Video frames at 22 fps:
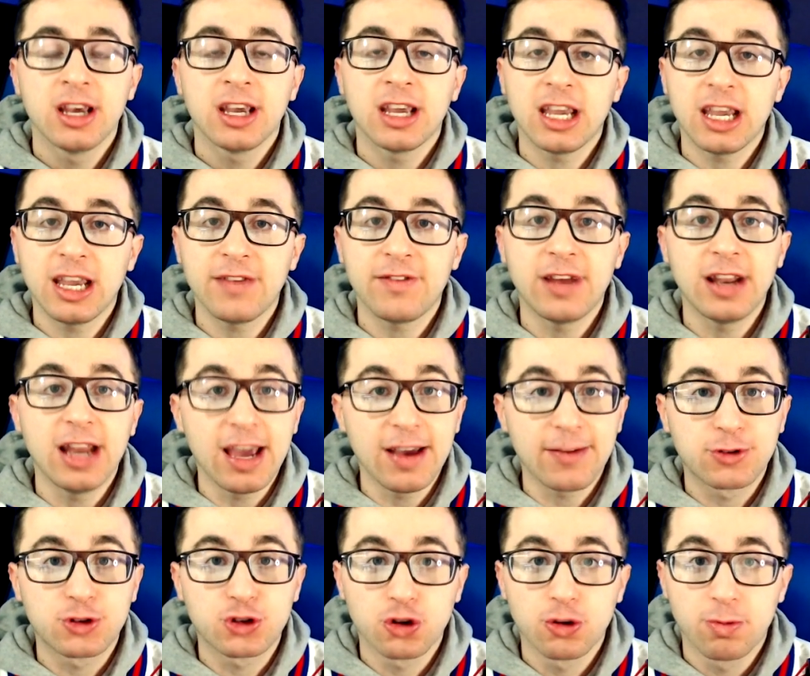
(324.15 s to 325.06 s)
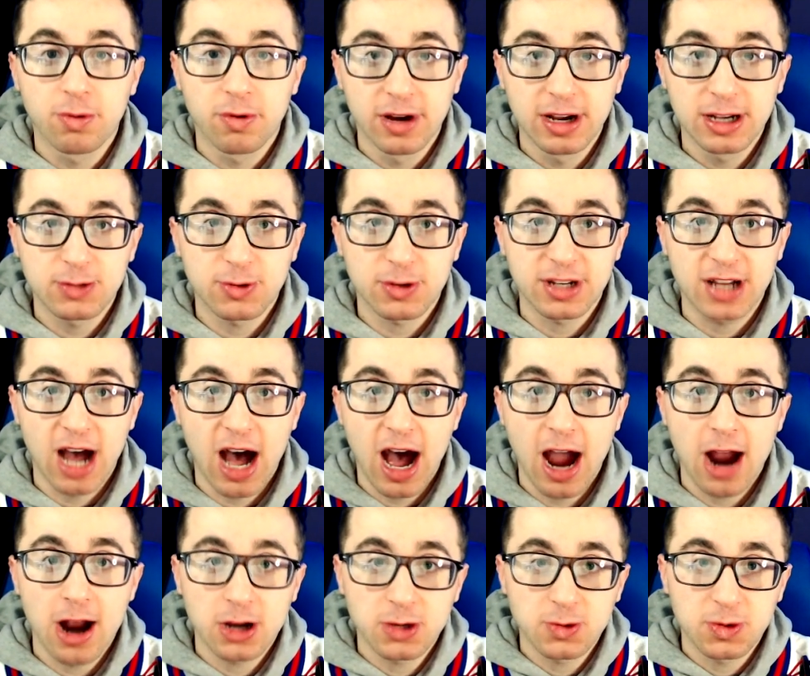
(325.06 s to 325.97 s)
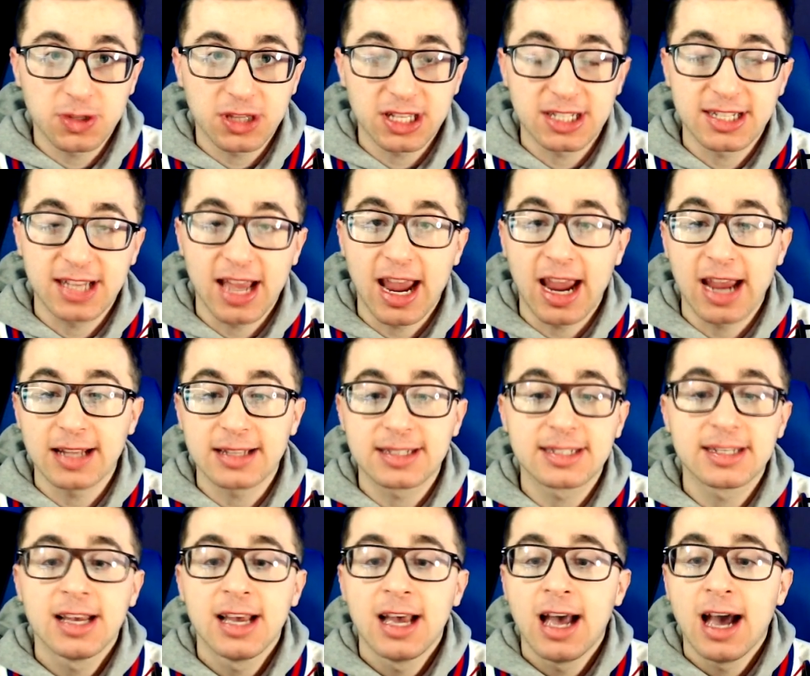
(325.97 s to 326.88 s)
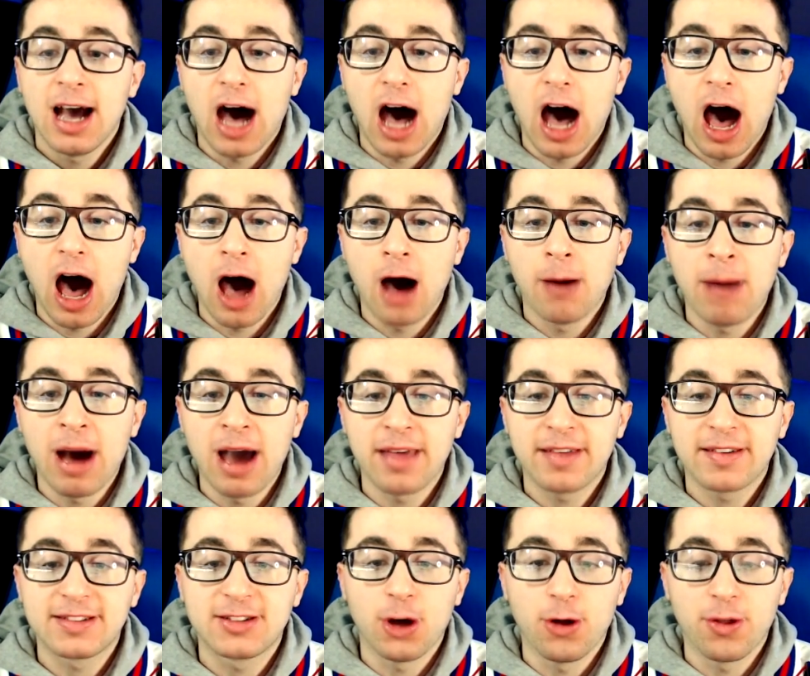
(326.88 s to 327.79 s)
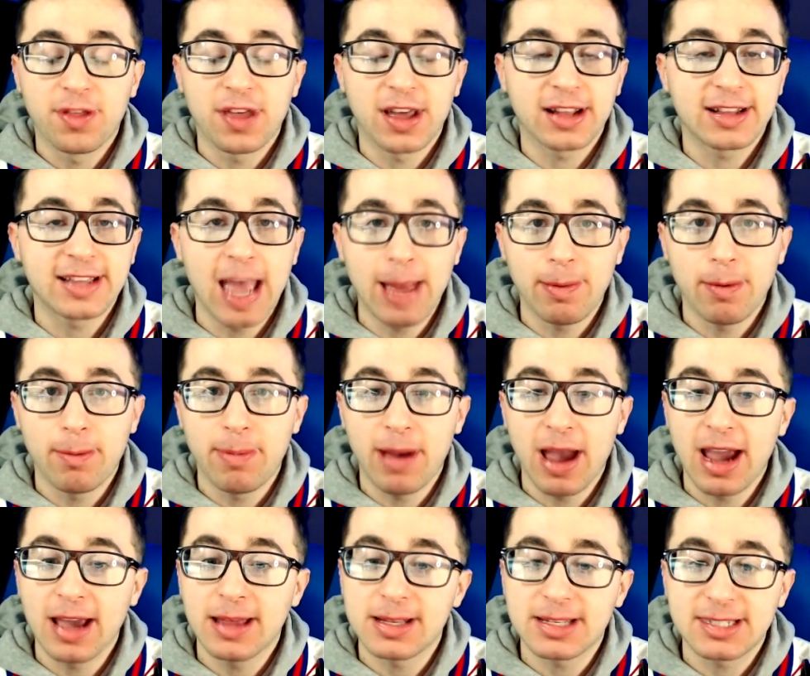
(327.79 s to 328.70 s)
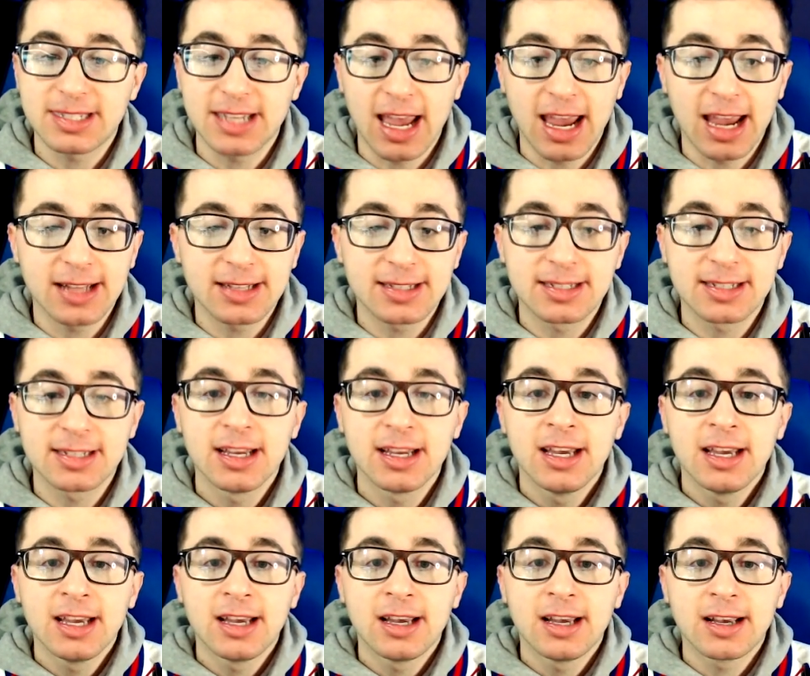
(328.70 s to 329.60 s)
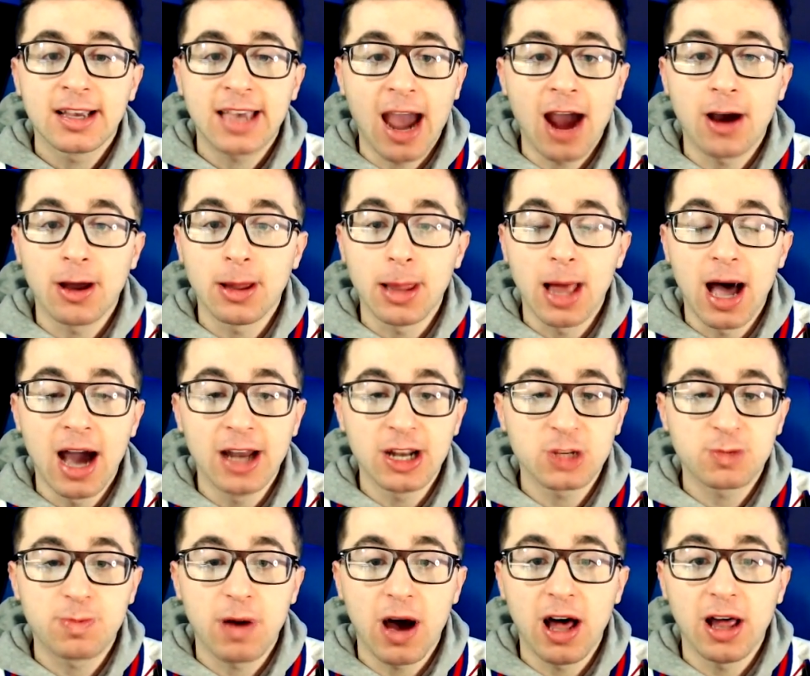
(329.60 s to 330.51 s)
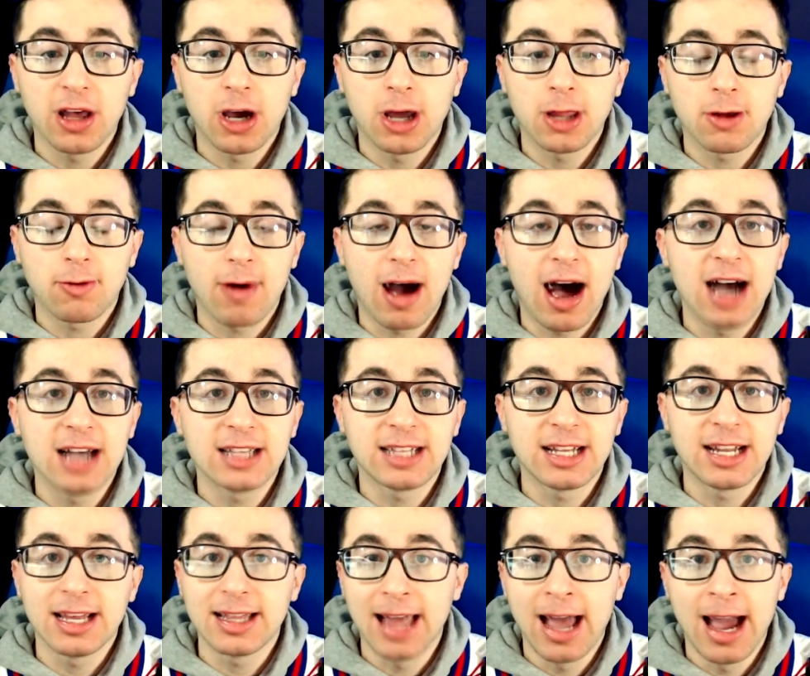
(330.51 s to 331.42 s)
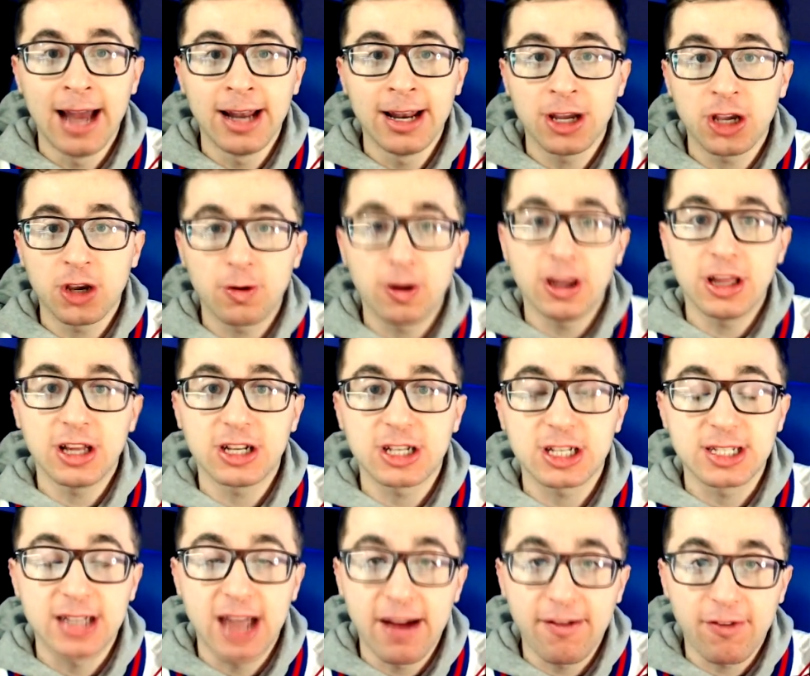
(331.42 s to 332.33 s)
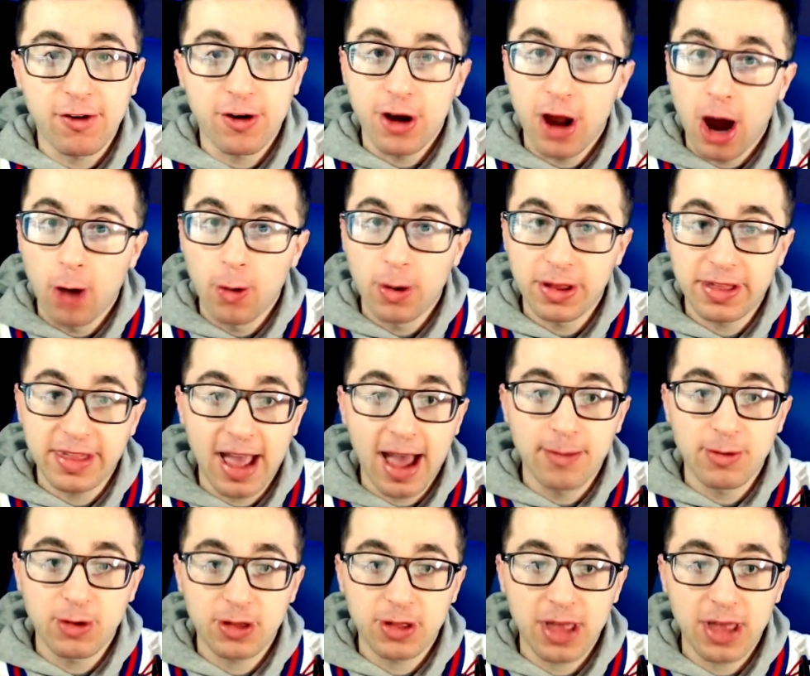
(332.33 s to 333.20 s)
Even if Drew Brees retires with the Saints, I still think Tampa Bay, the Saints, Carolina's probably on the rise, and Atlanta, you really just never know with them.